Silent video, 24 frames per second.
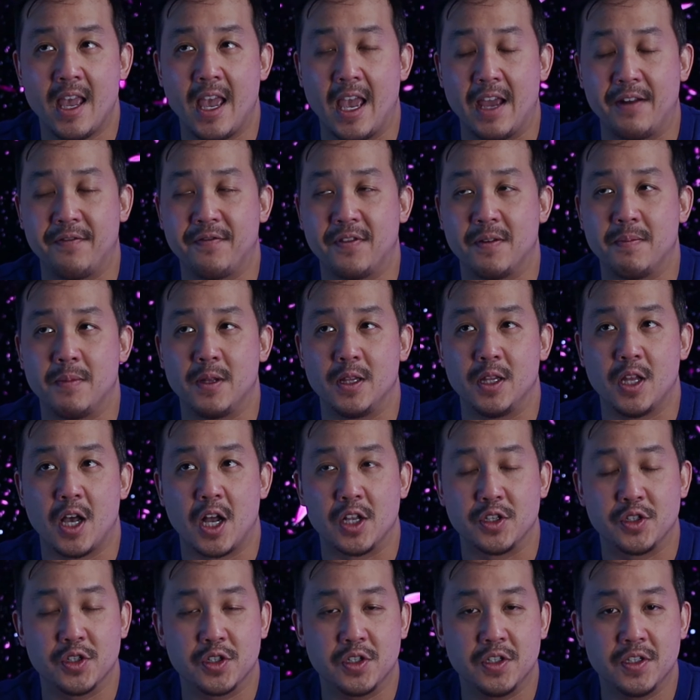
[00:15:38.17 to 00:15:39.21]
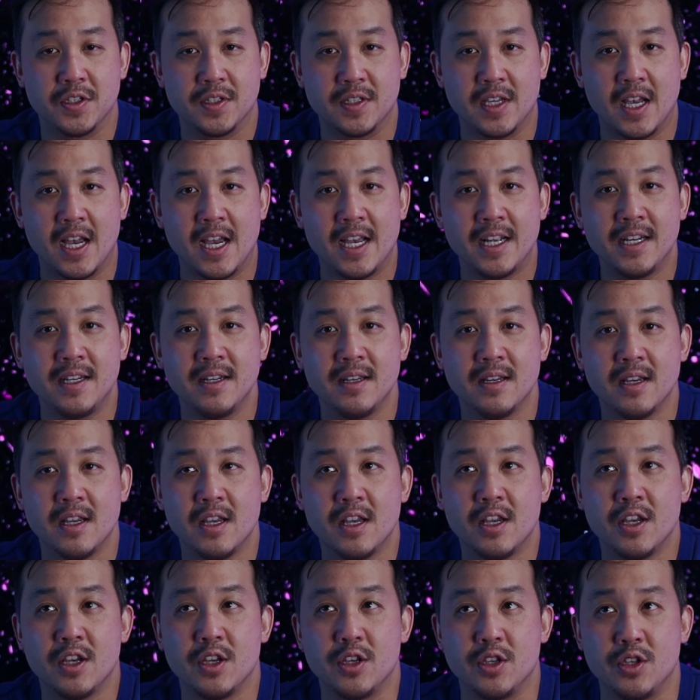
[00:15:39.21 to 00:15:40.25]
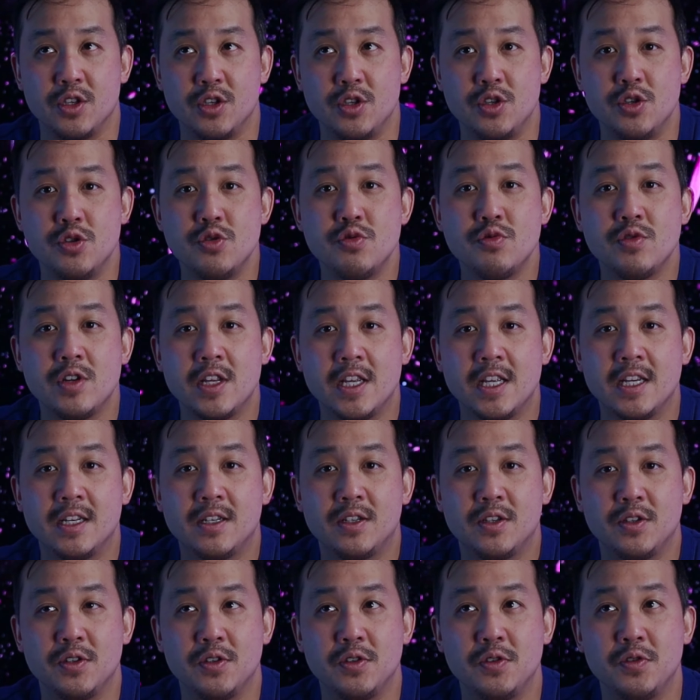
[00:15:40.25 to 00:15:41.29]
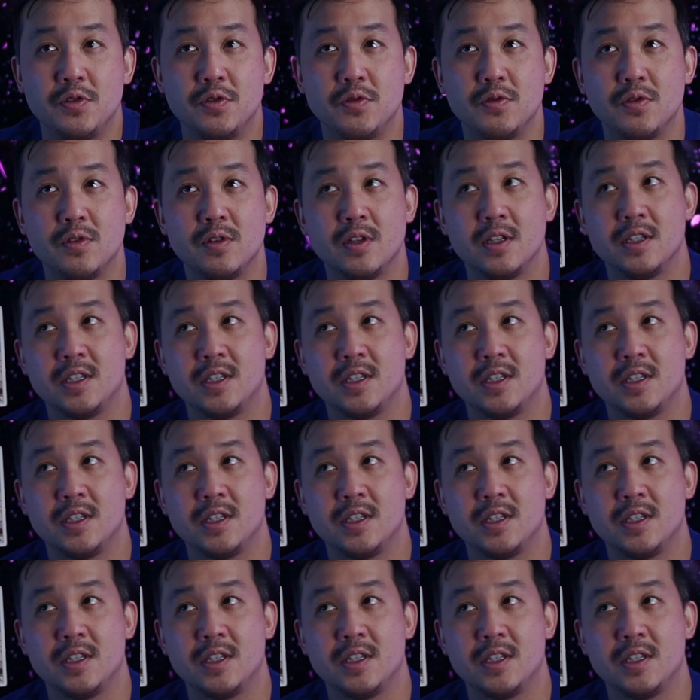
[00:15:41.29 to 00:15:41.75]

And from a logical side, you need to